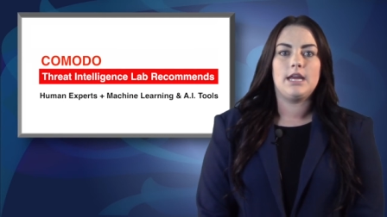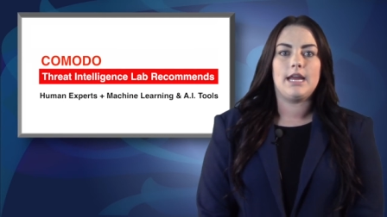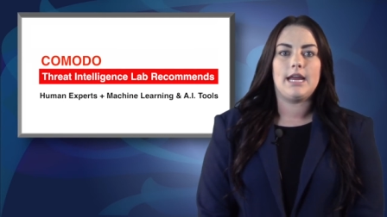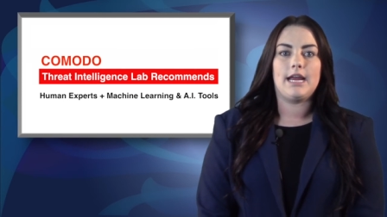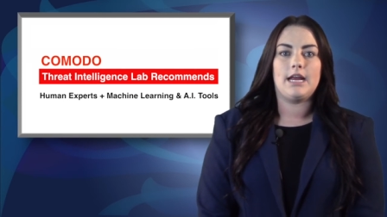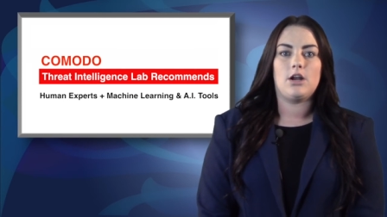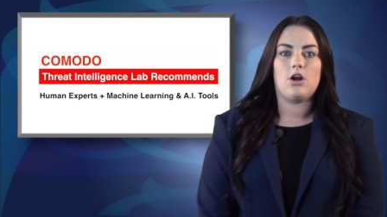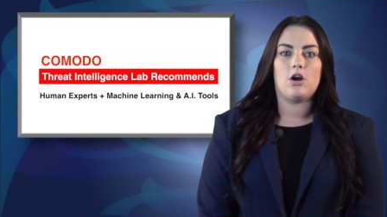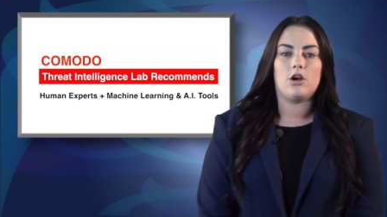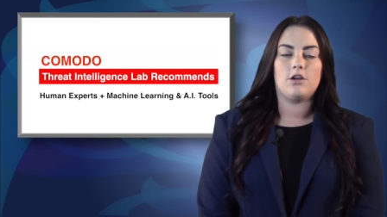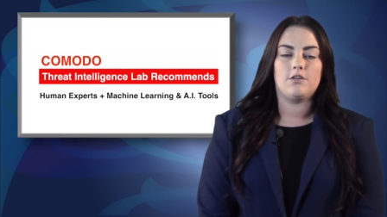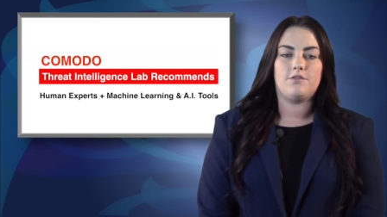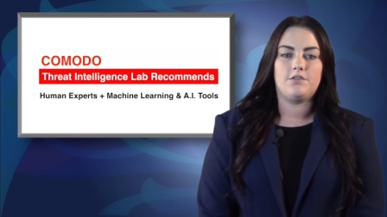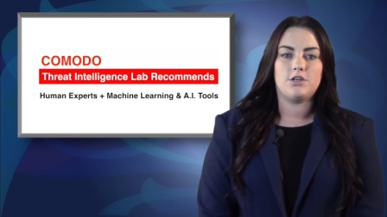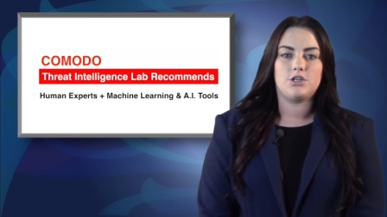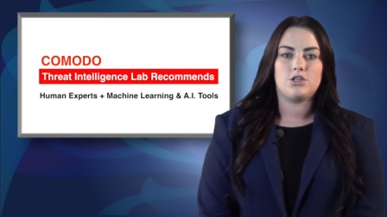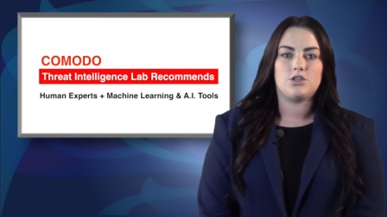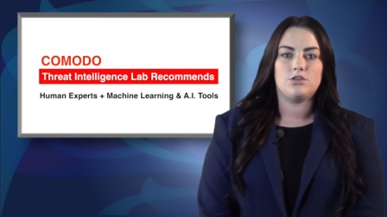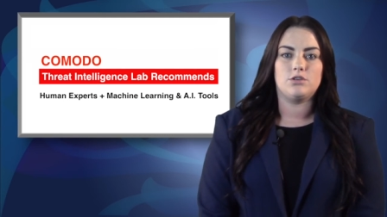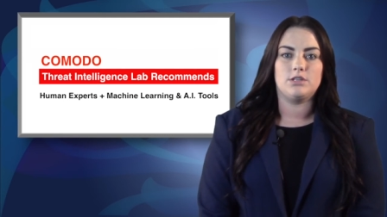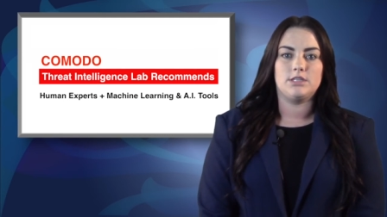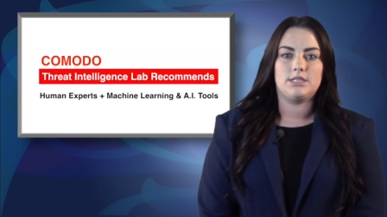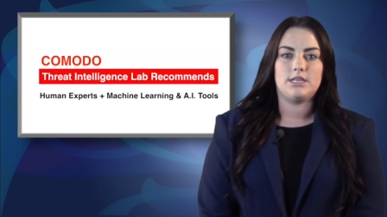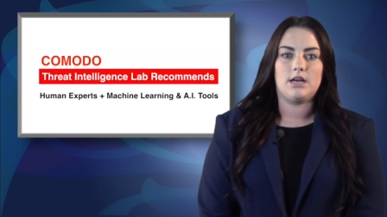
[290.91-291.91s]
and
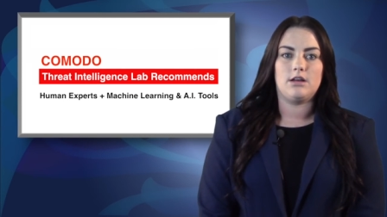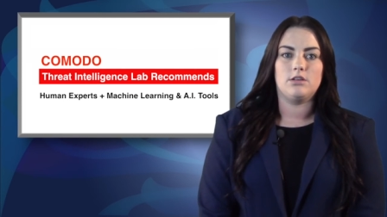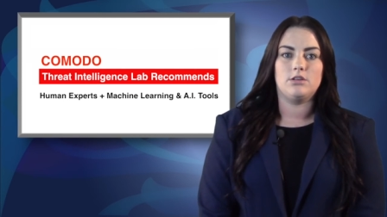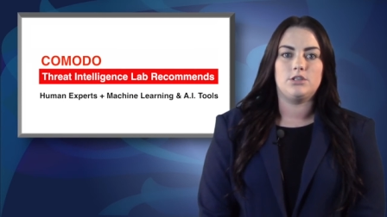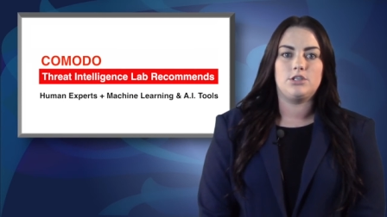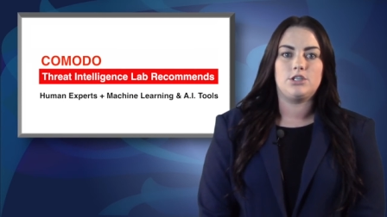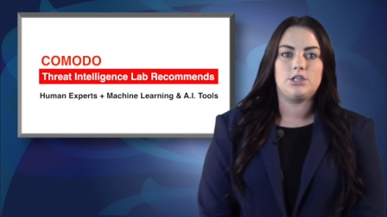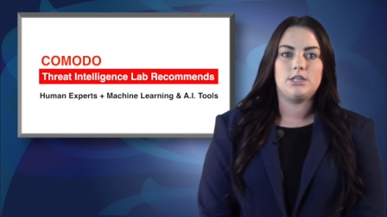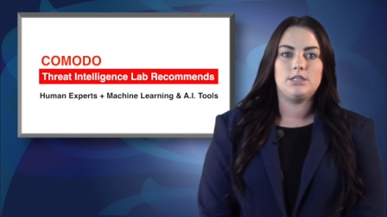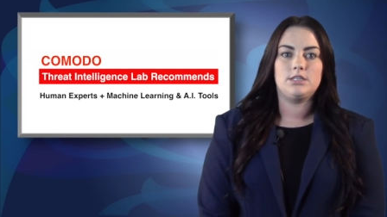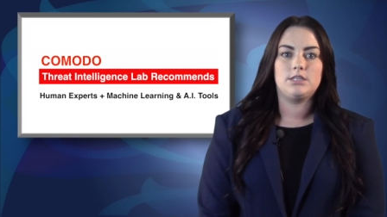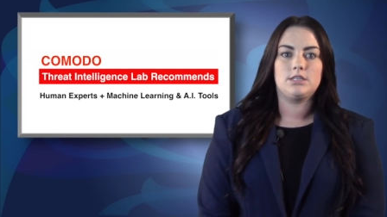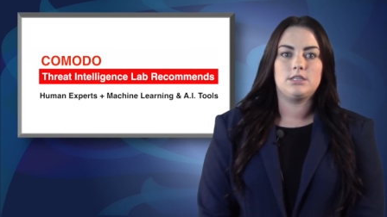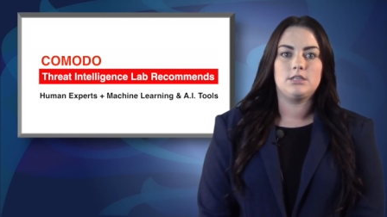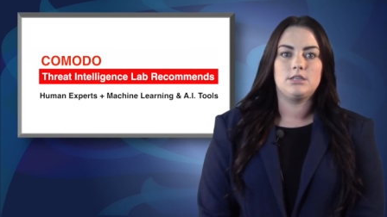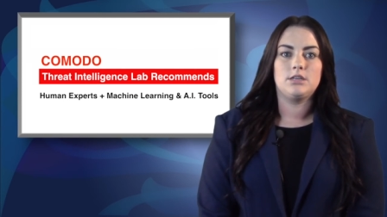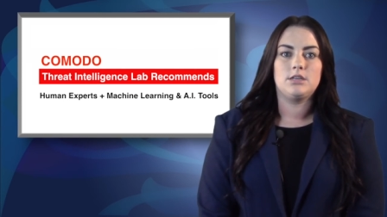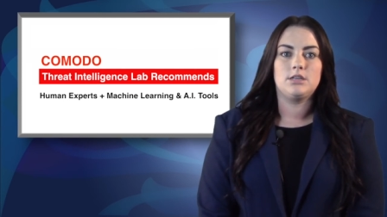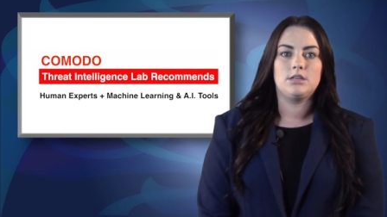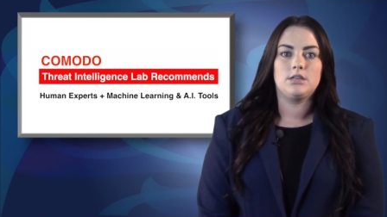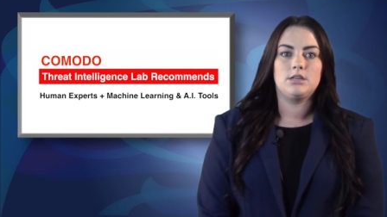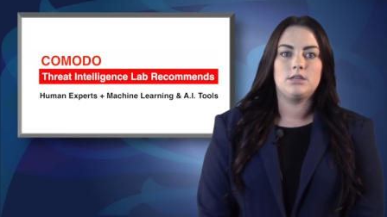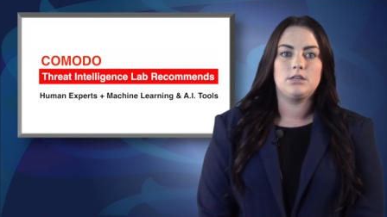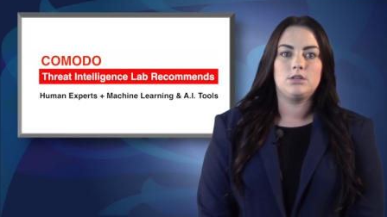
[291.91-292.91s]
artificial intelligence
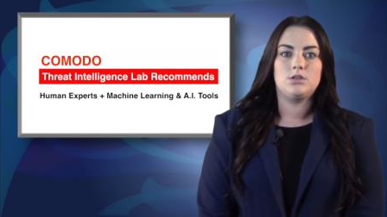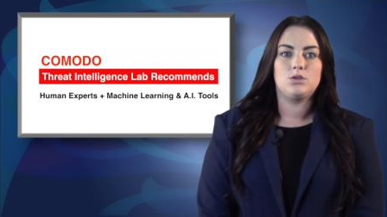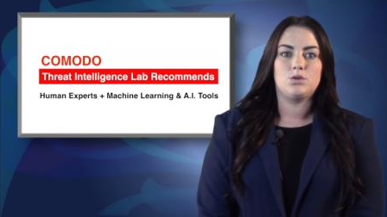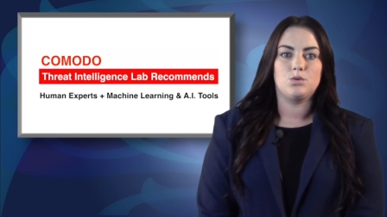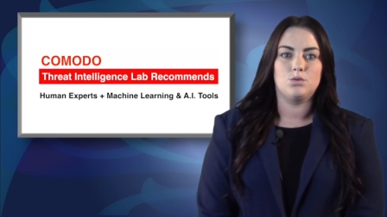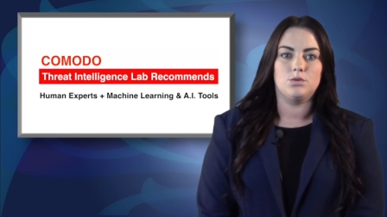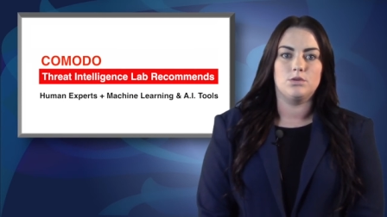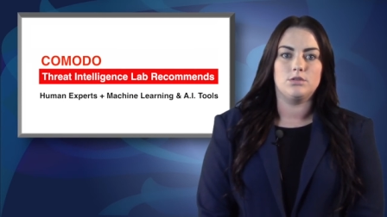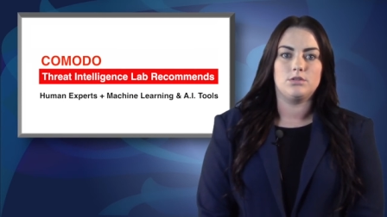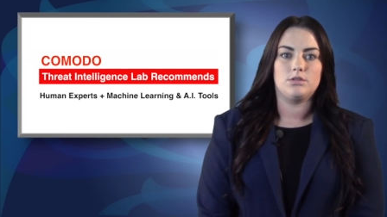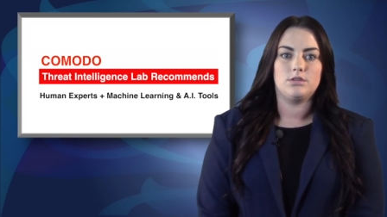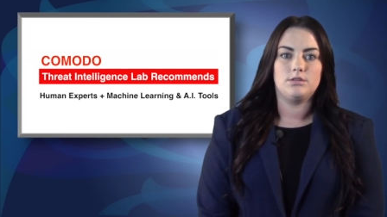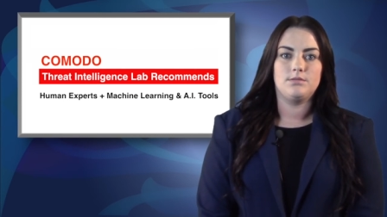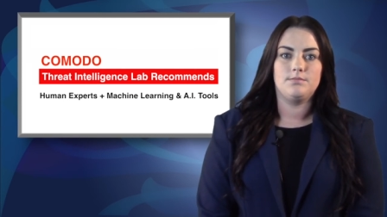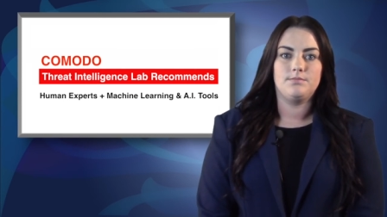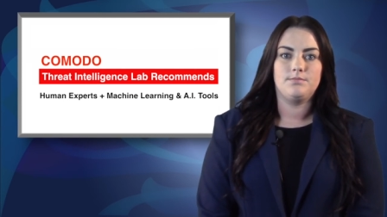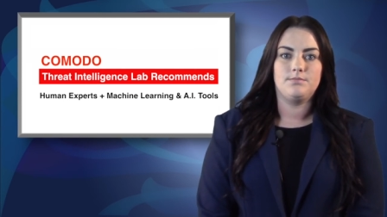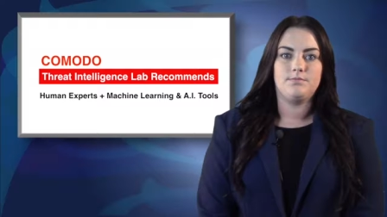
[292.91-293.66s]
tools.